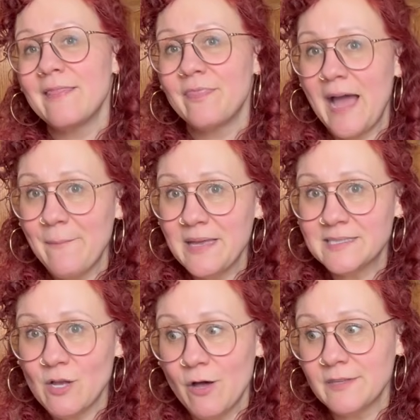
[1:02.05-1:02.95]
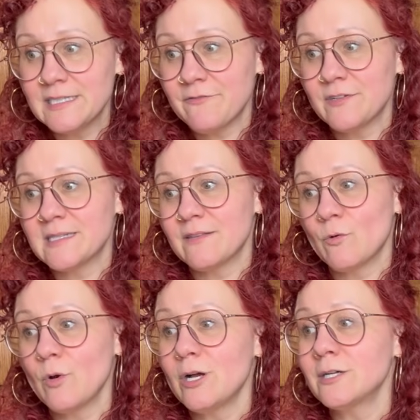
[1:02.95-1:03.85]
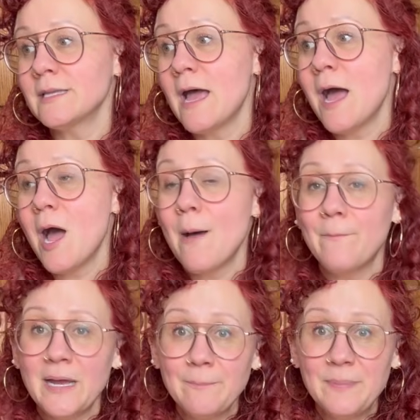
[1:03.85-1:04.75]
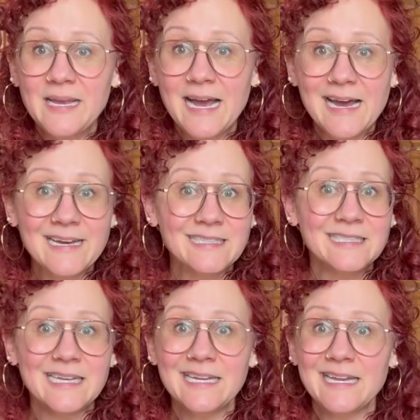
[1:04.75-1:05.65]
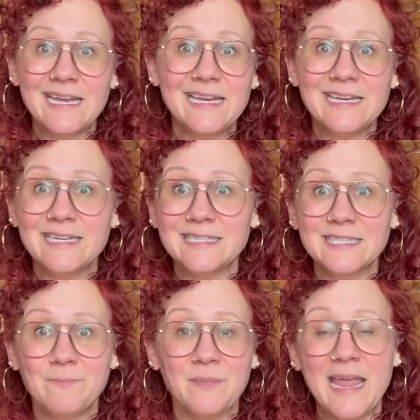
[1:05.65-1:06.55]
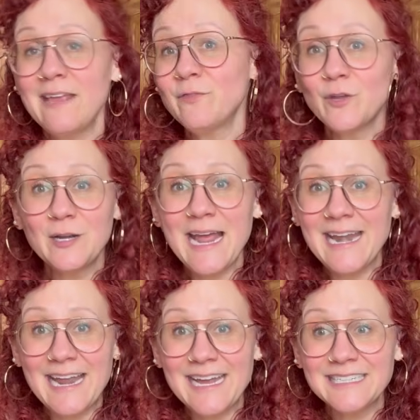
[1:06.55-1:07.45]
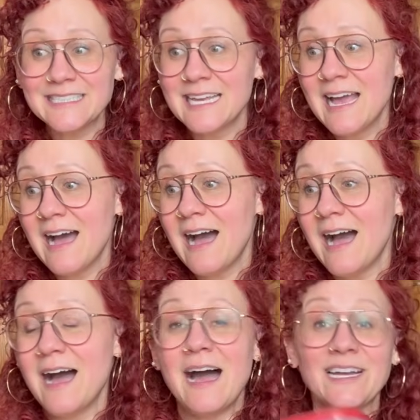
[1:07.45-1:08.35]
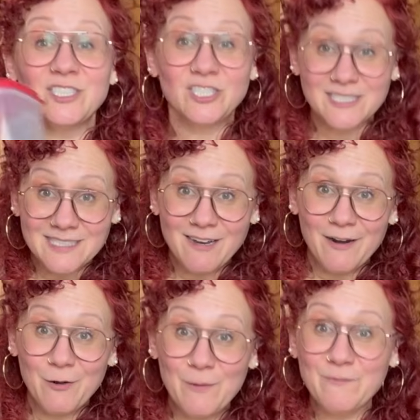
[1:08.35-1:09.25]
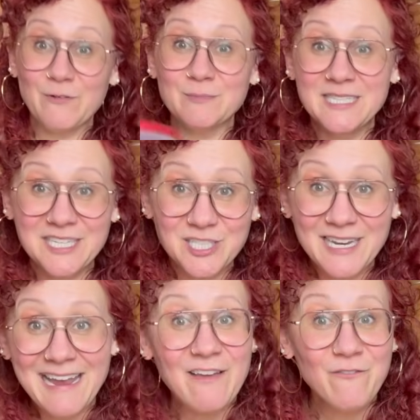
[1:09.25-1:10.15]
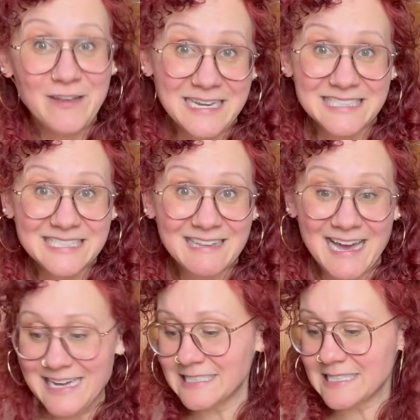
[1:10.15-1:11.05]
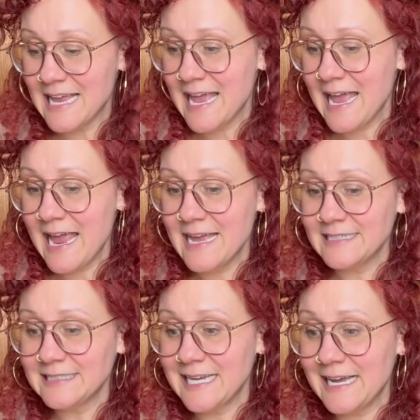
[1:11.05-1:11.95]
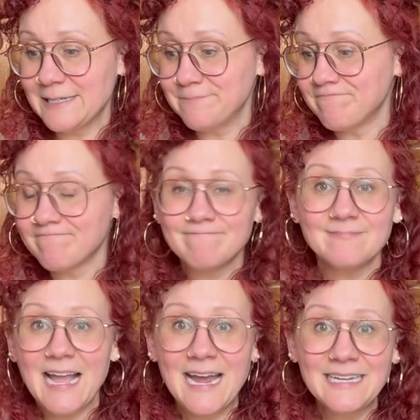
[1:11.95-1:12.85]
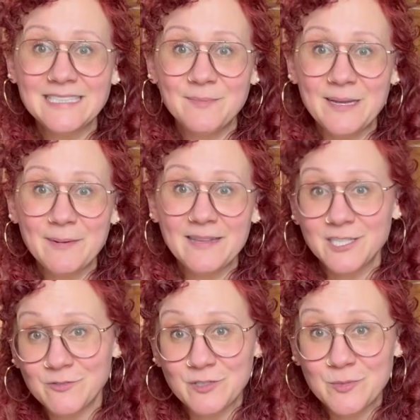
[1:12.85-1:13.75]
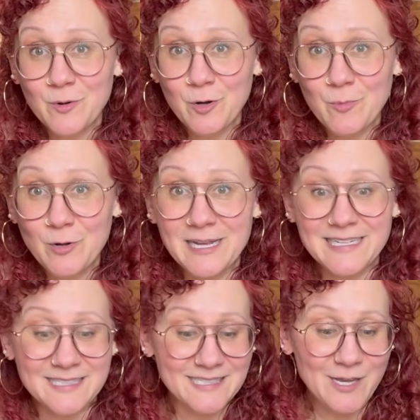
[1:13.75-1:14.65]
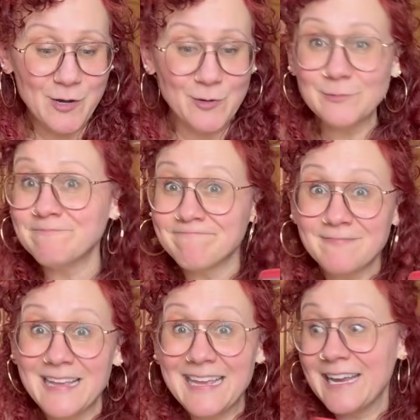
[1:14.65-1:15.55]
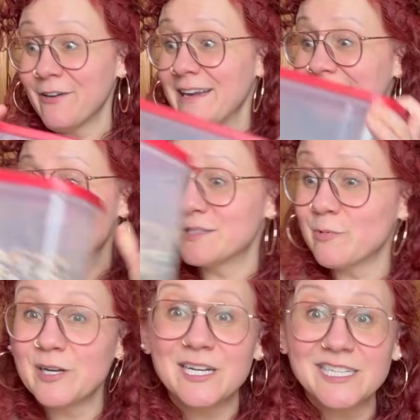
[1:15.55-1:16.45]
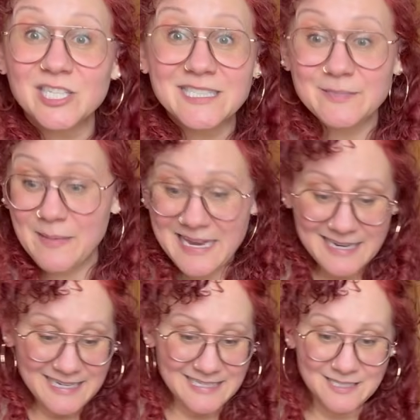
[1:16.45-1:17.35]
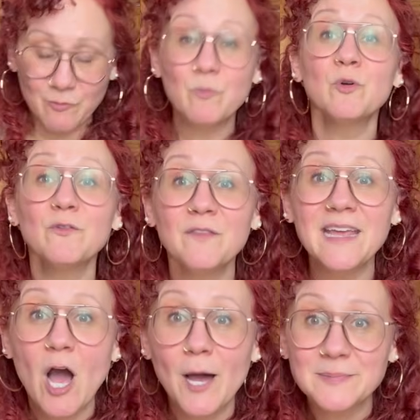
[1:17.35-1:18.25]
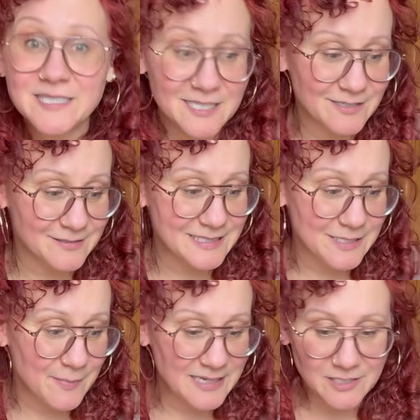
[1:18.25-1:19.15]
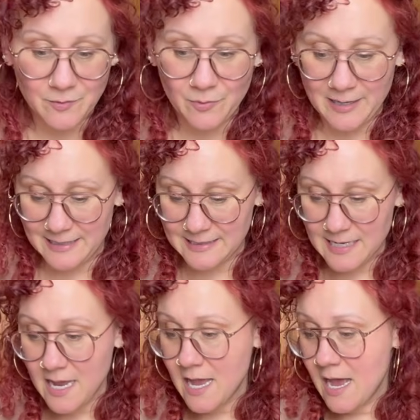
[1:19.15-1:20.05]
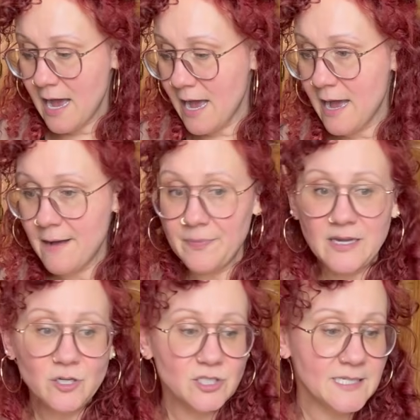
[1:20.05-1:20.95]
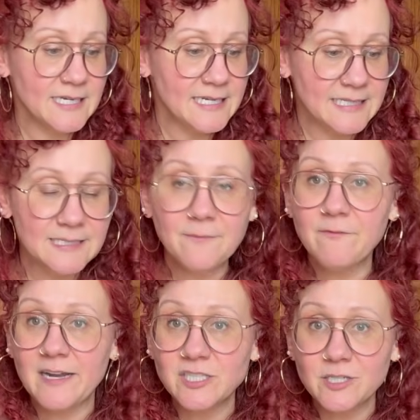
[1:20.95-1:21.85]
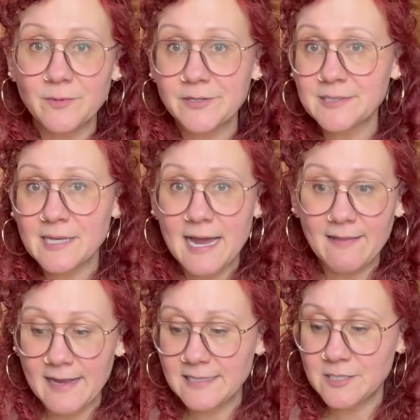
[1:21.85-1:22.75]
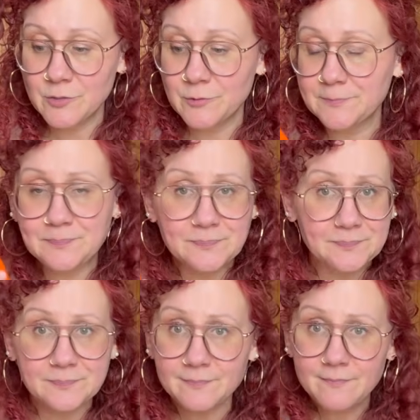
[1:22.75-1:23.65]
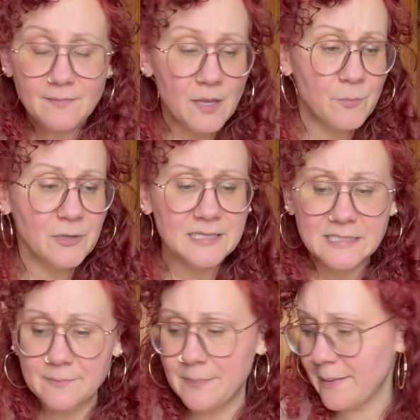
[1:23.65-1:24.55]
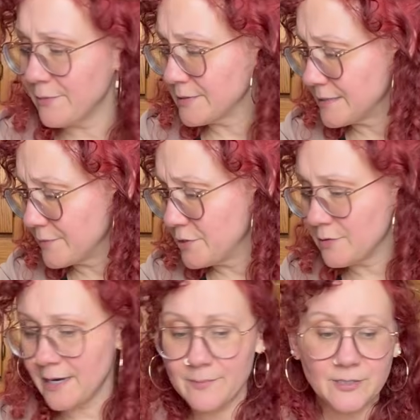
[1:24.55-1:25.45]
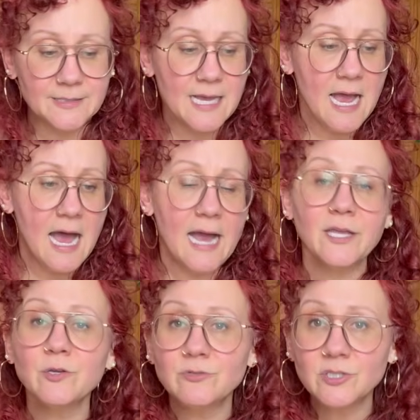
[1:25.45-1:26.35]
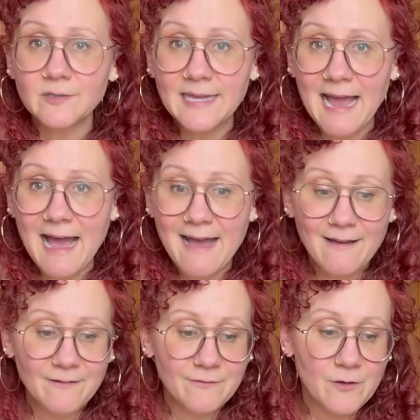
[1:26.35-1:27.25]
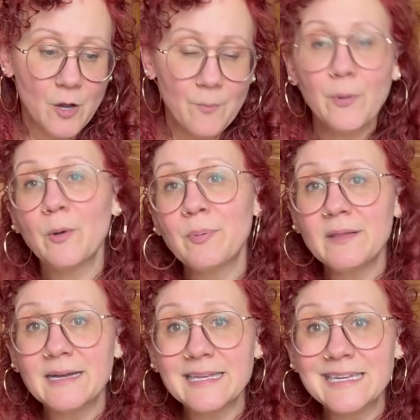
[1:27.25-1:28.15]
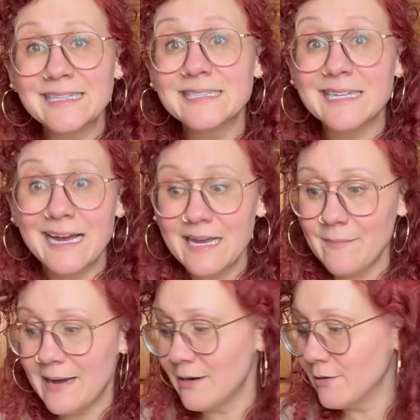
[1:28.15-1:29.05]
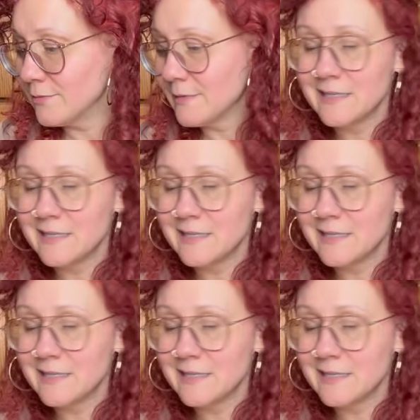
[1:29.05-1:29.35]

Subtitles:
That makes all the difference in the world. But because it is 8:30 at night, I just got home from teaching a fitness class, and I need to make my lunch for tomorrow morning. So here it is. We're going to just make it easy. Remove the obstacles, the mental breaks. Then you're just going to need some vegetables. So I like to put in some peppers, some cucumbers. I usually have purple onions. I'm out.